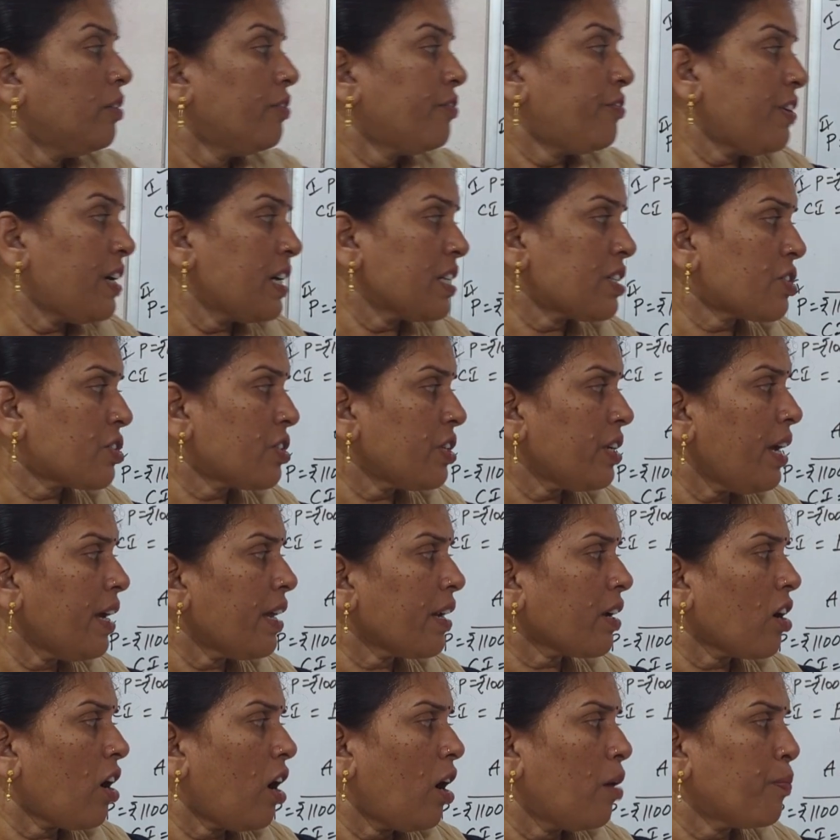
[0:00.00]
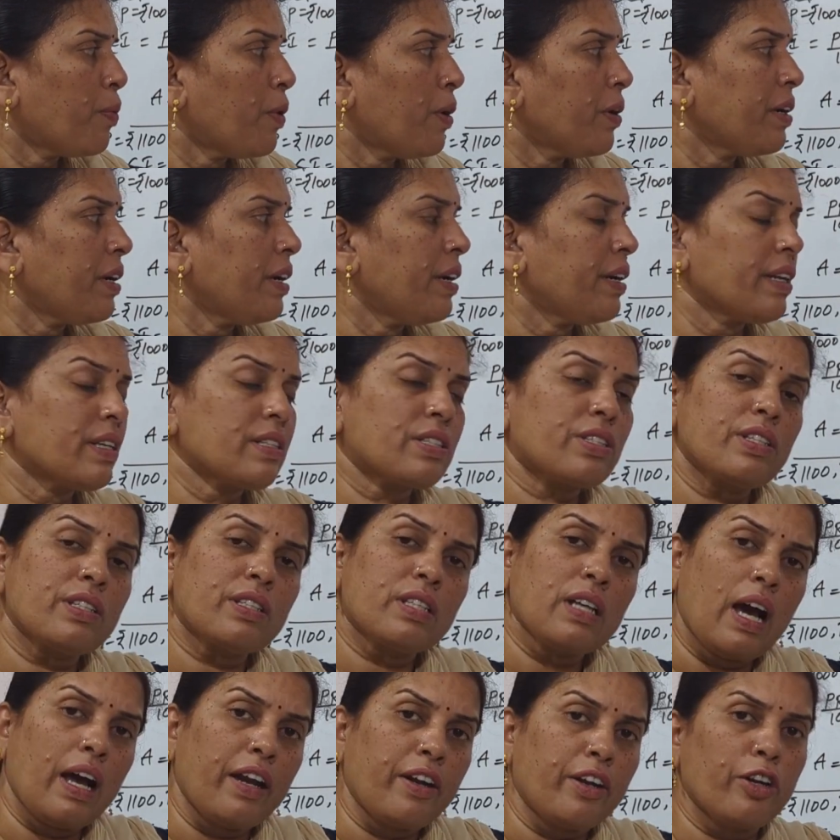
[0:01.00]
First year compound interest
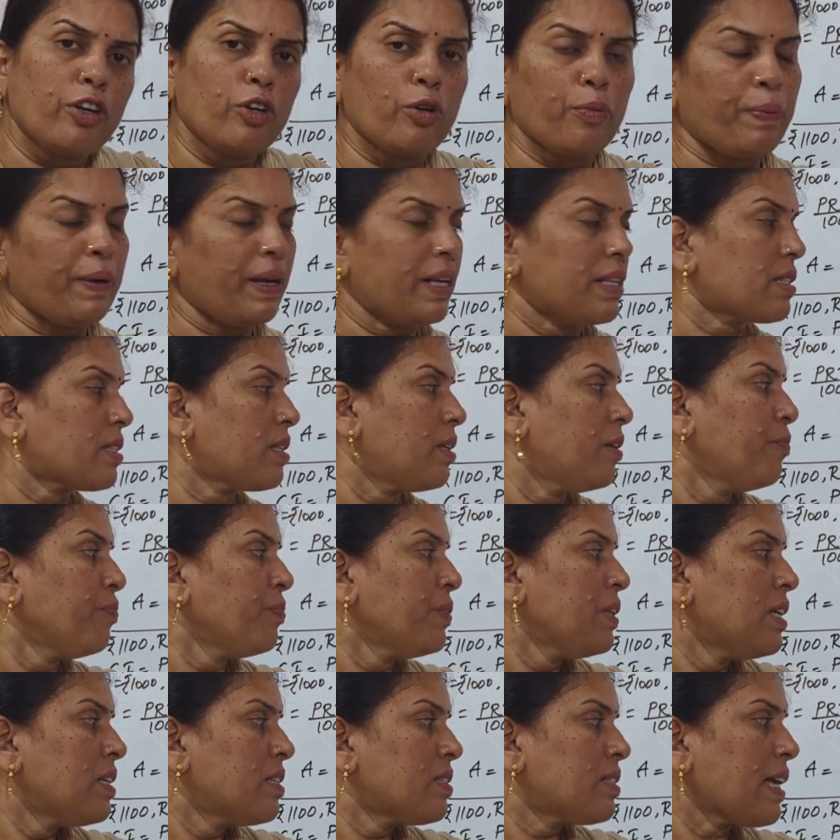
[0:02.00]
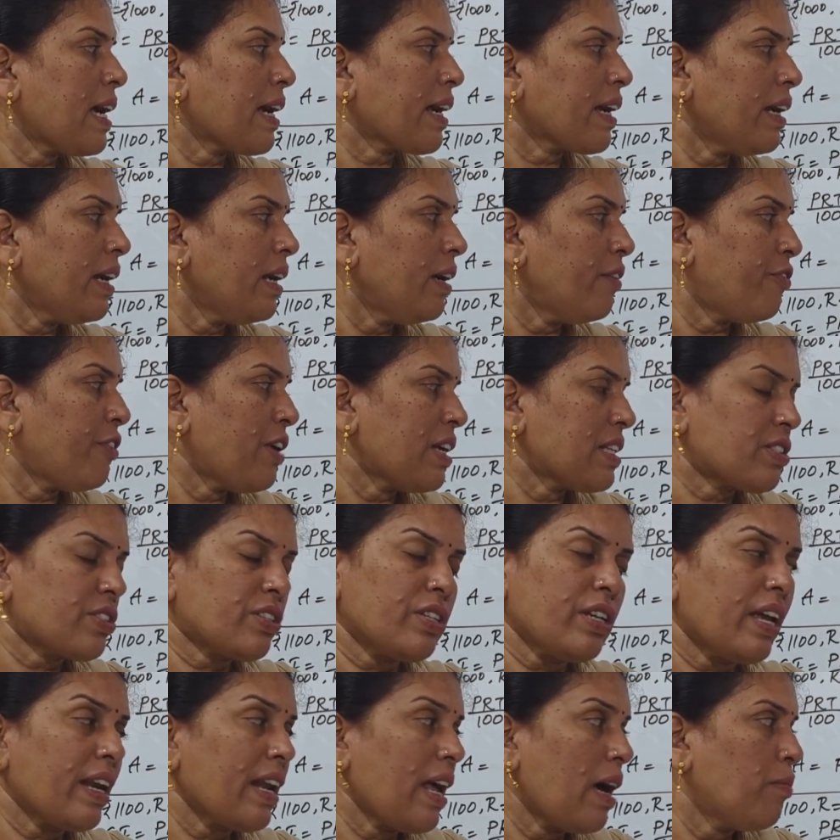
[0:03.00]
is 100 rupees. First
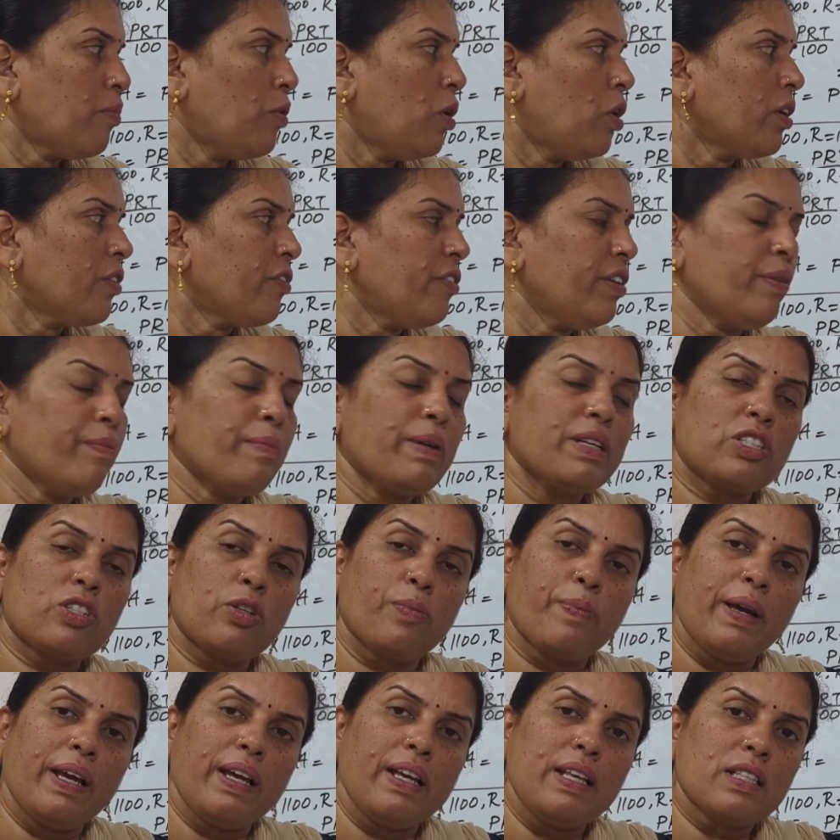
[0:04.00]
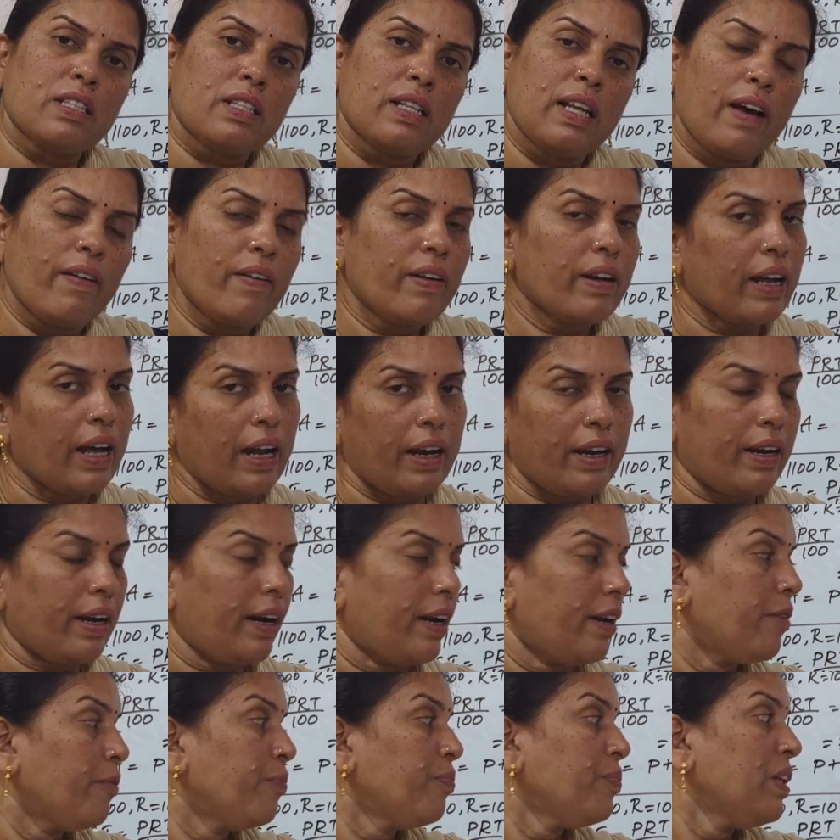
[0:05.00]
year amount we must pay is
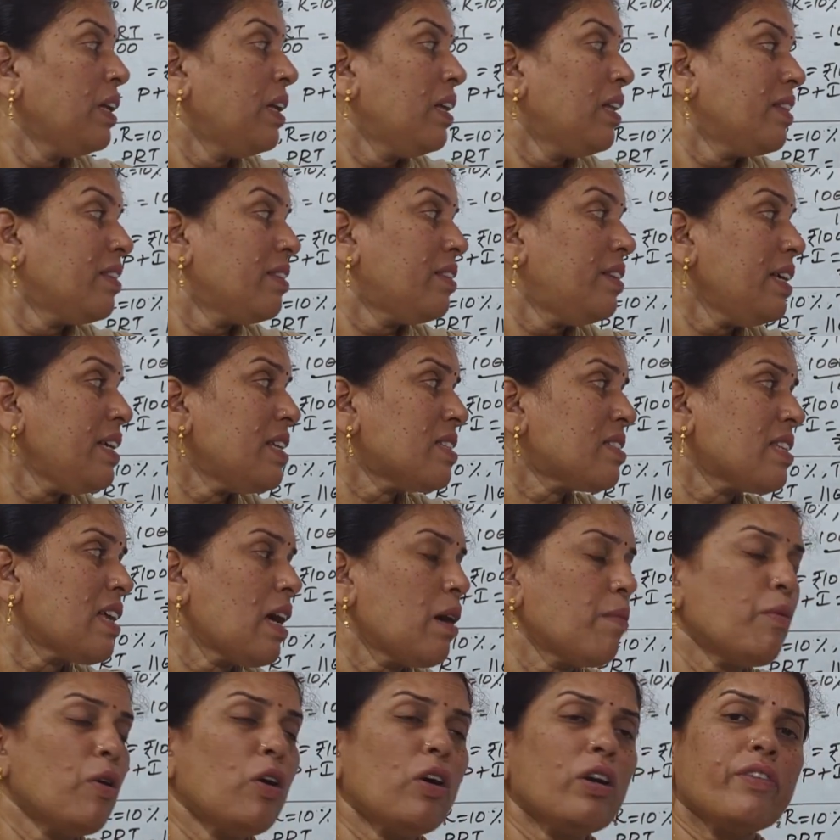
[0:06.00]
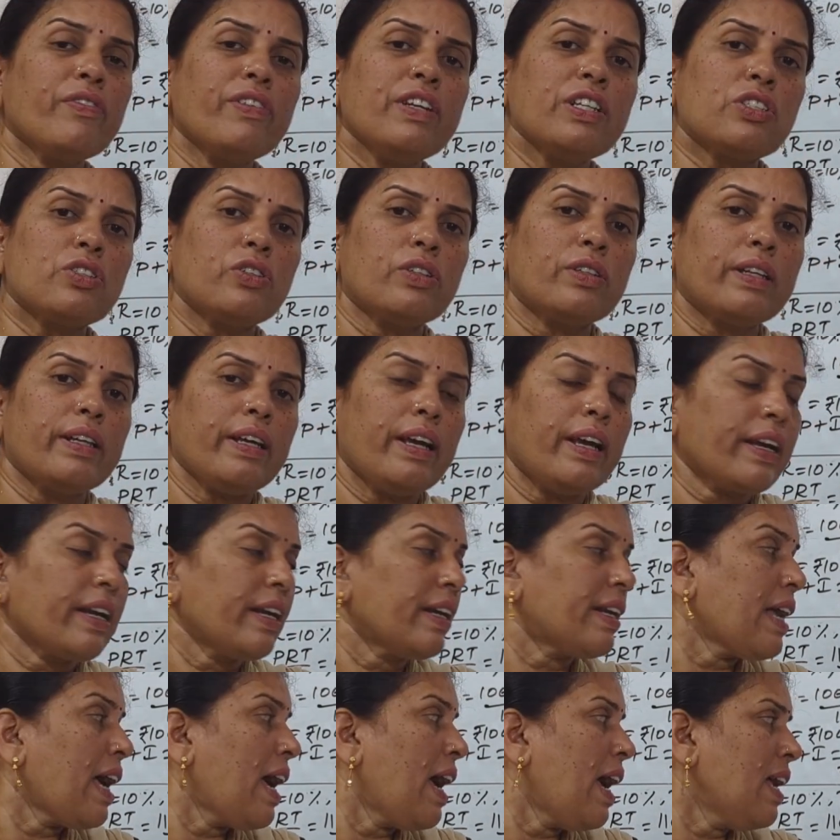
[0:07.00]
1100. This amount we should take
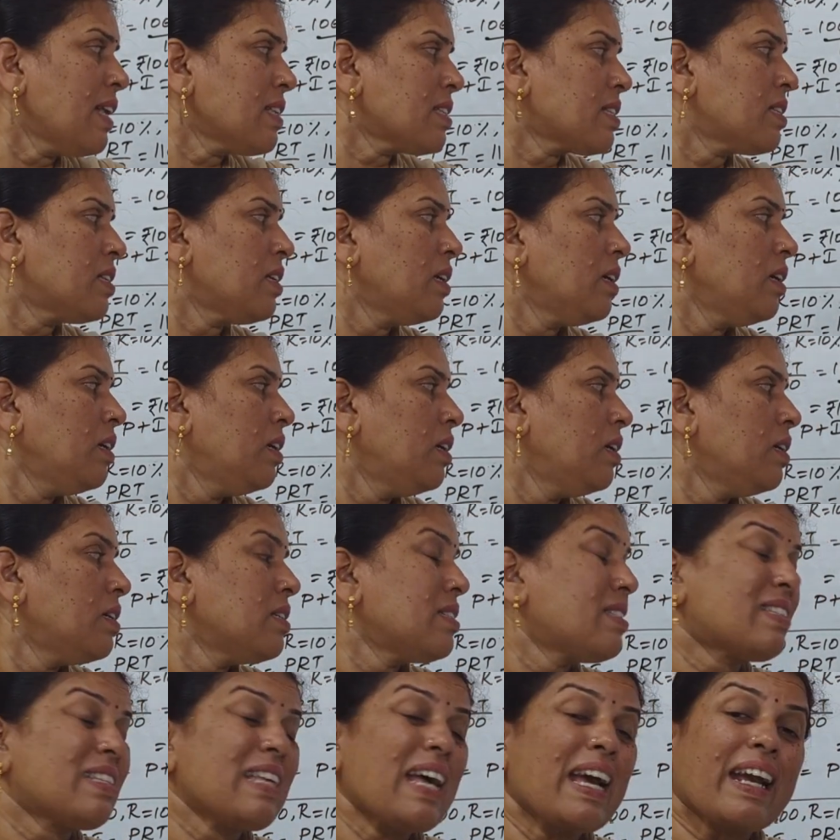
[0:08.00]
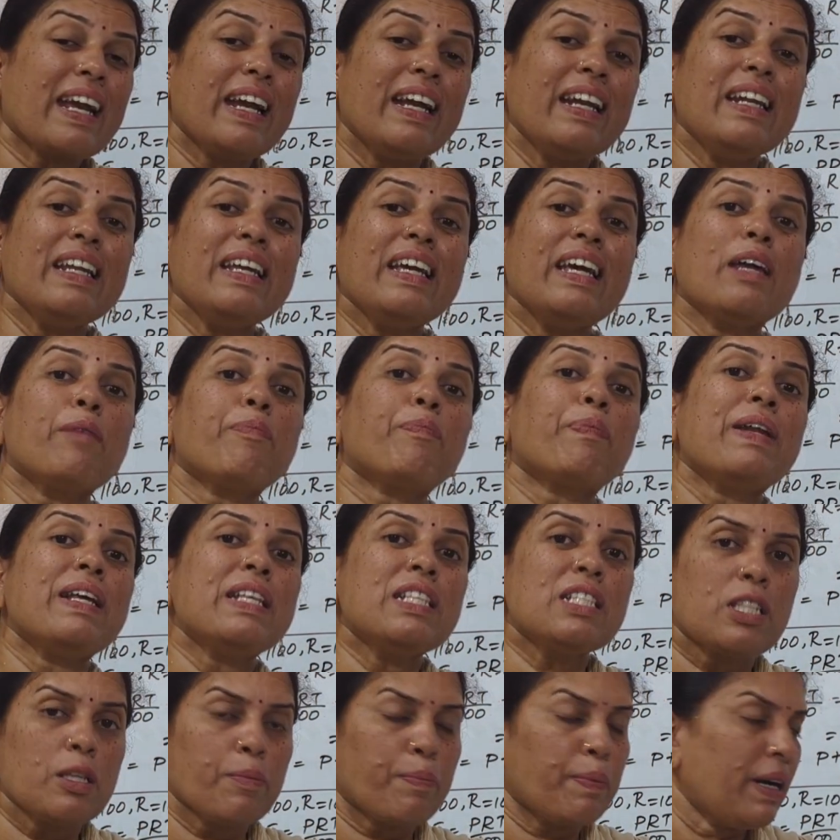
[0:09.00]
it as second year
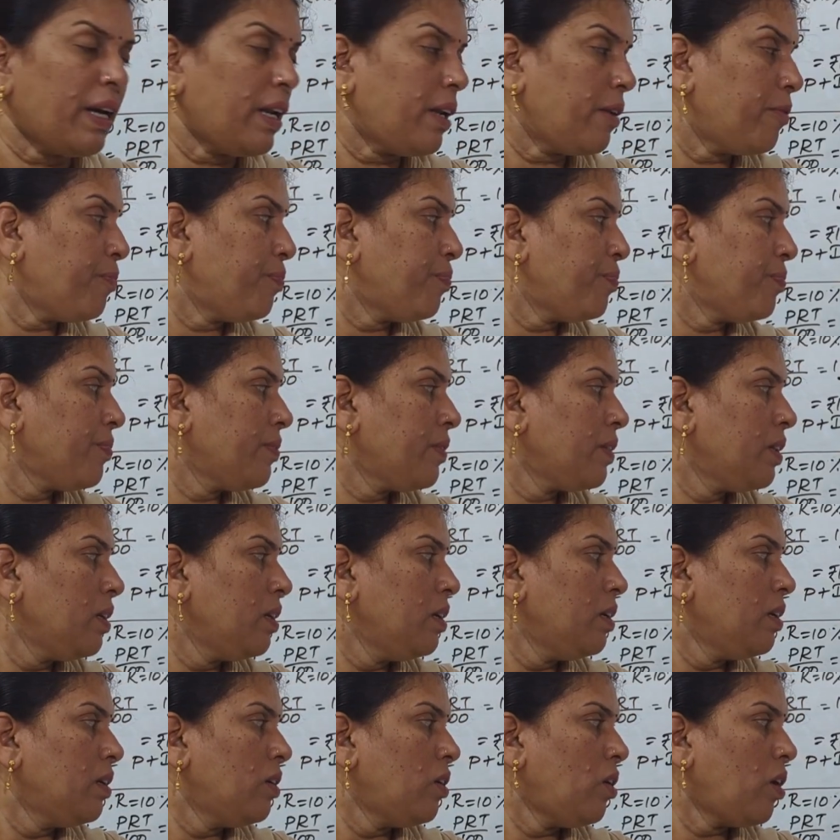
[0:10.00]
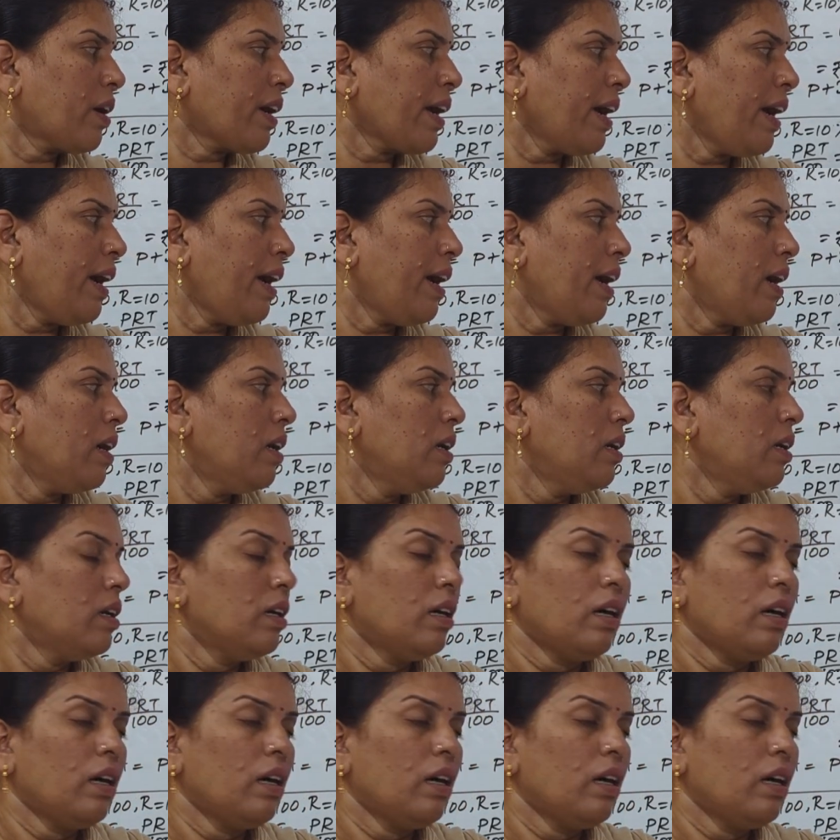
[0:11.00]
principal. Okay.